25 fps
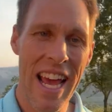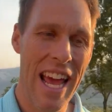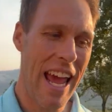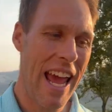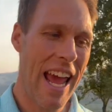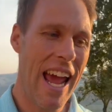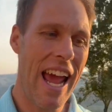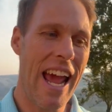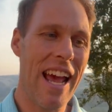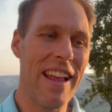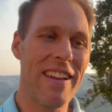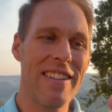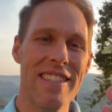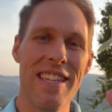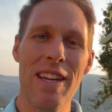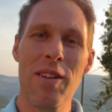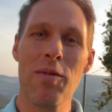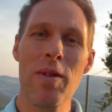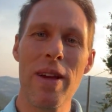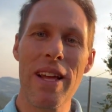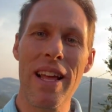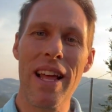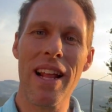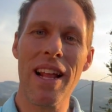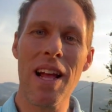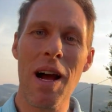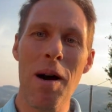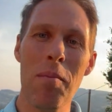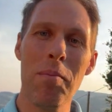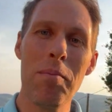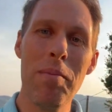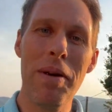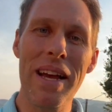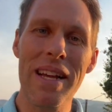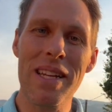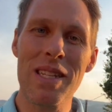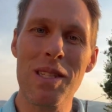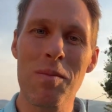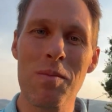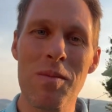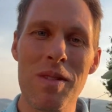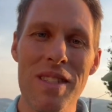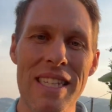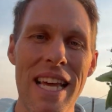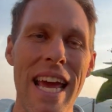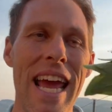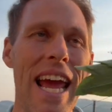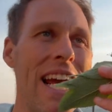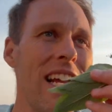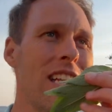and said we could come pick some
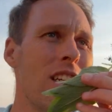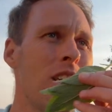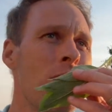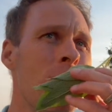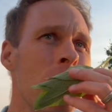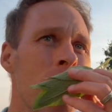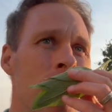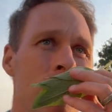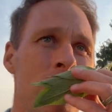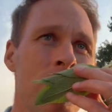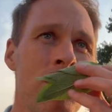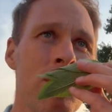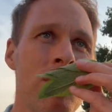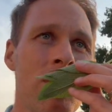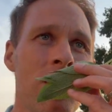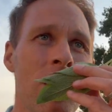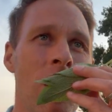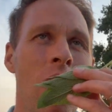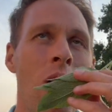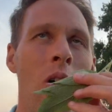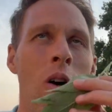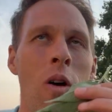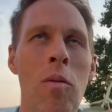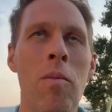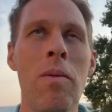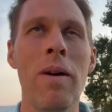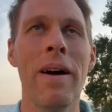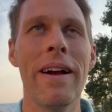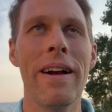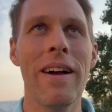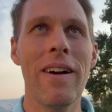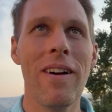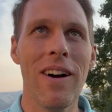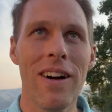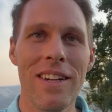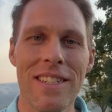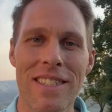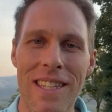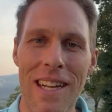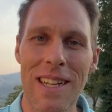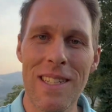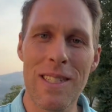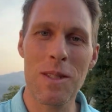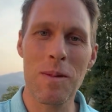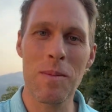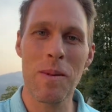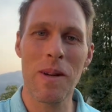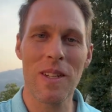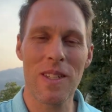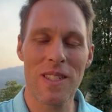sage. Oh my gosh, that
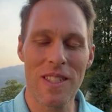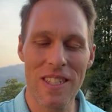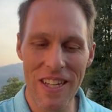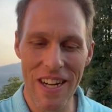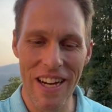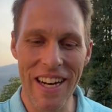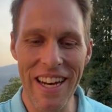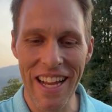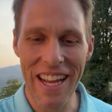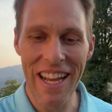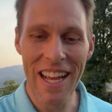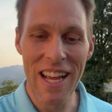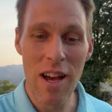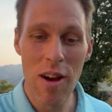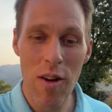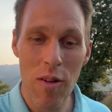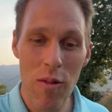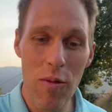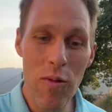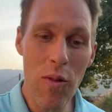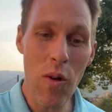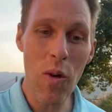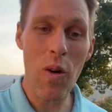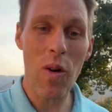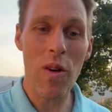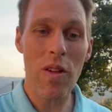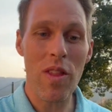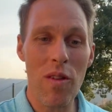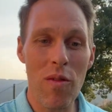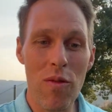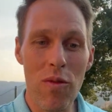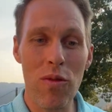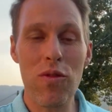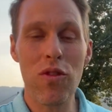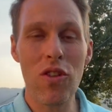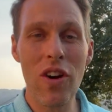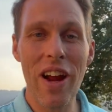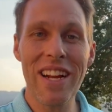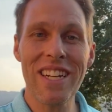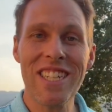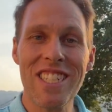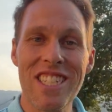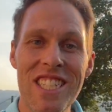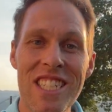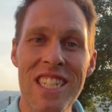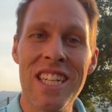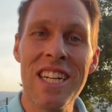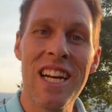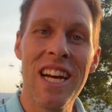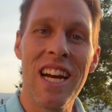smells good for the
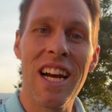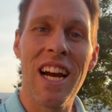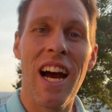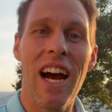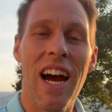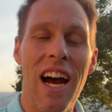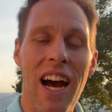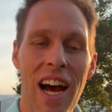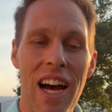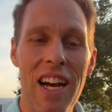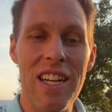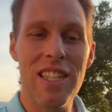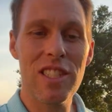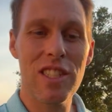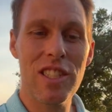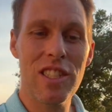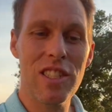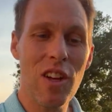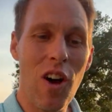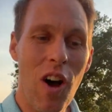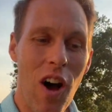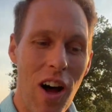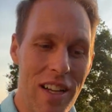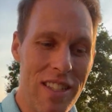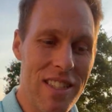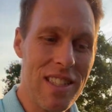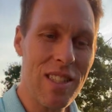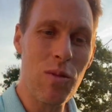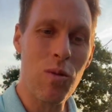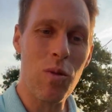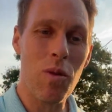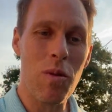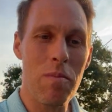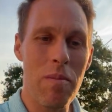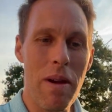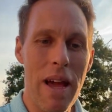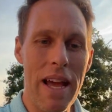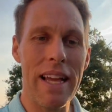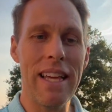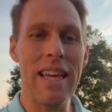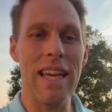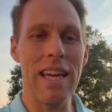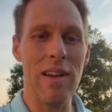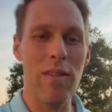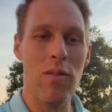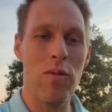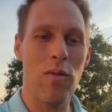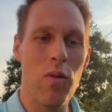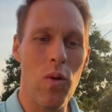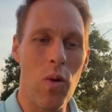fresh uh, sauce that we're
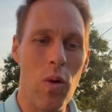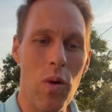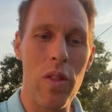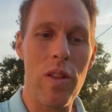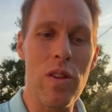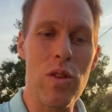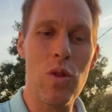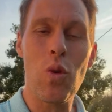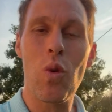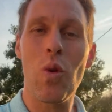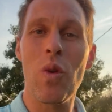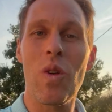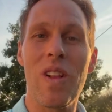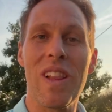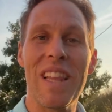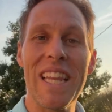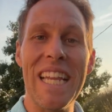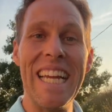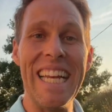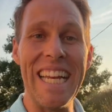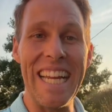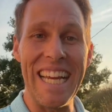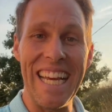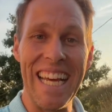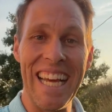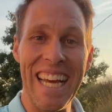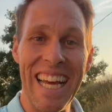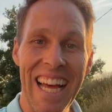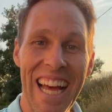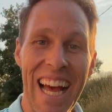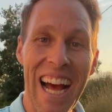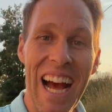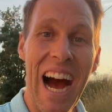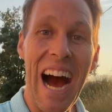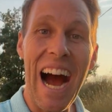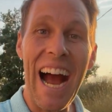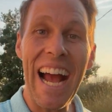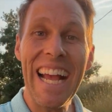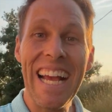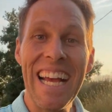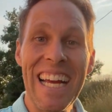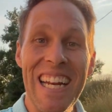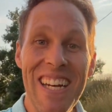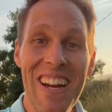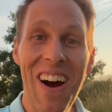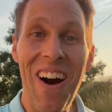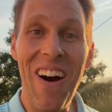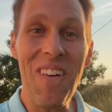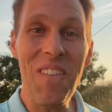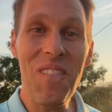making for the tortellini. I
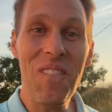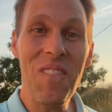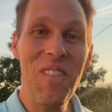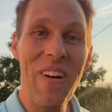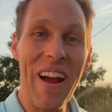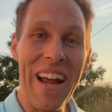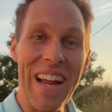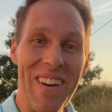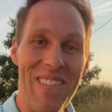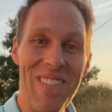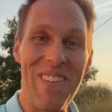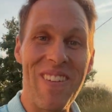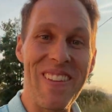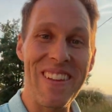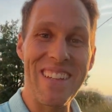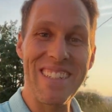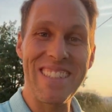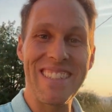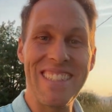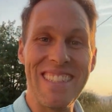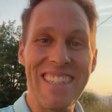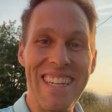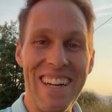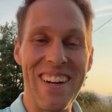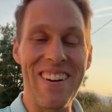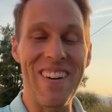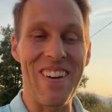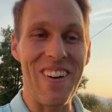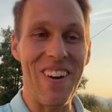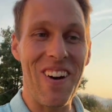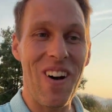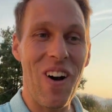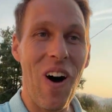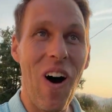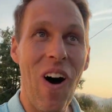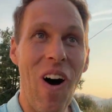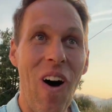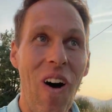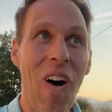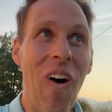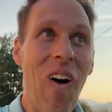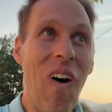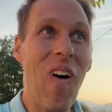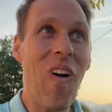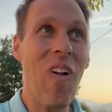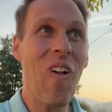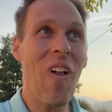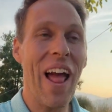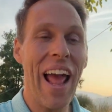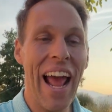cannot wait for this dinner.
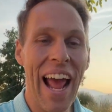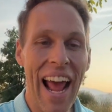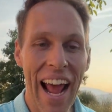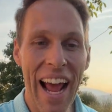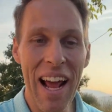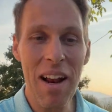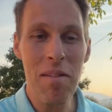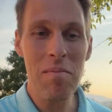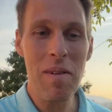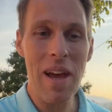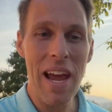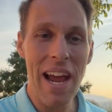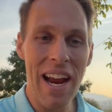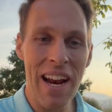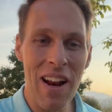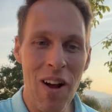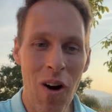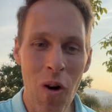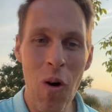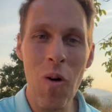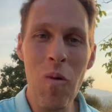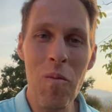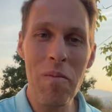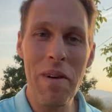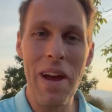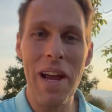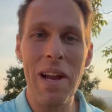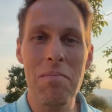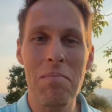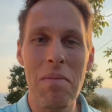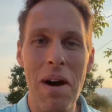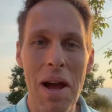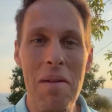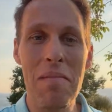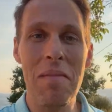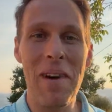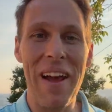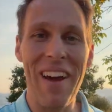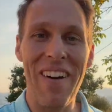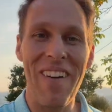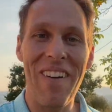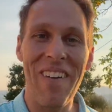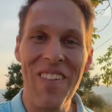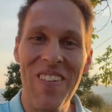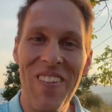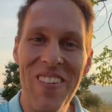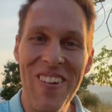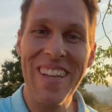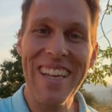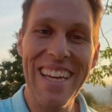All handmade, homemade by my
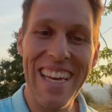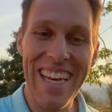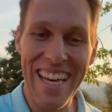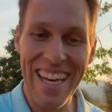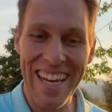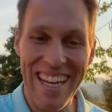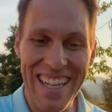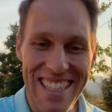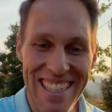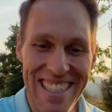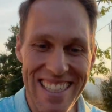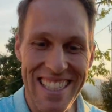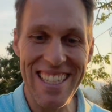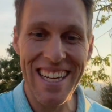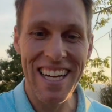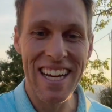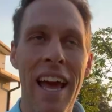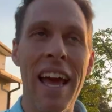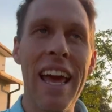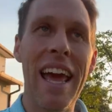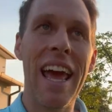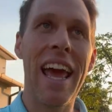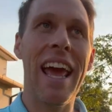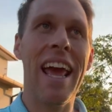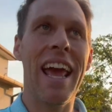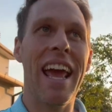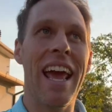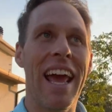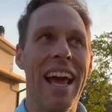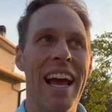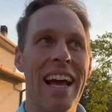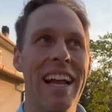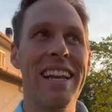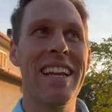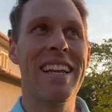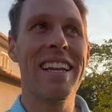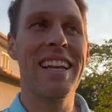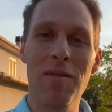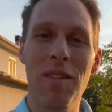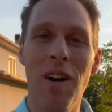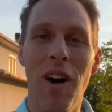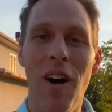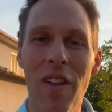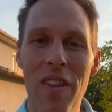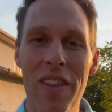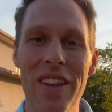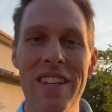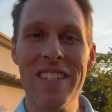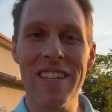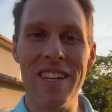own kids and
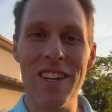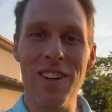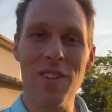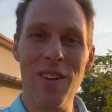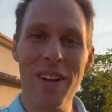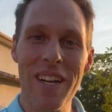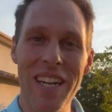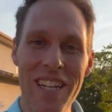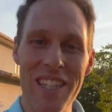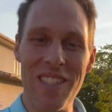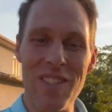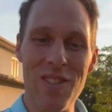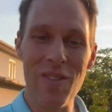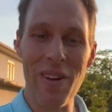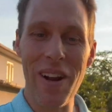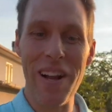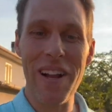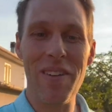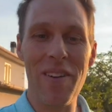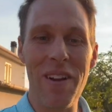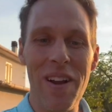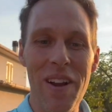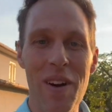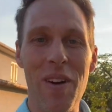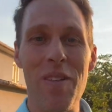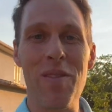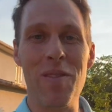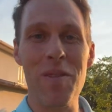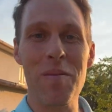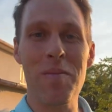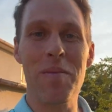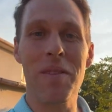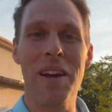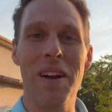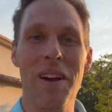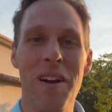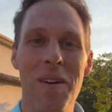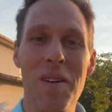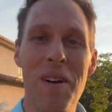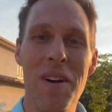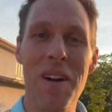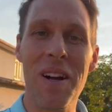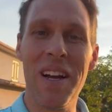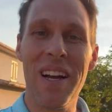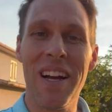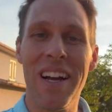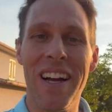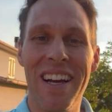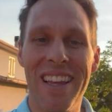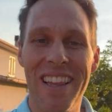all these ingredients right here from their
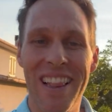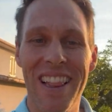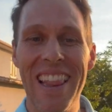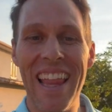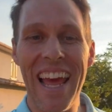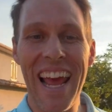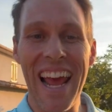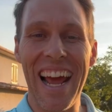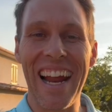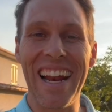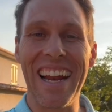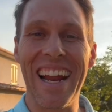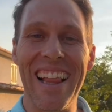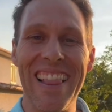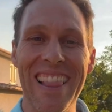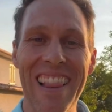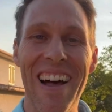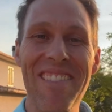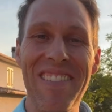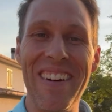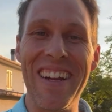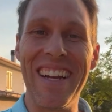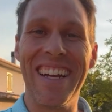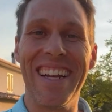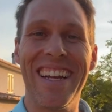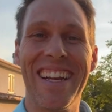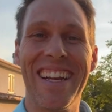land. I love it.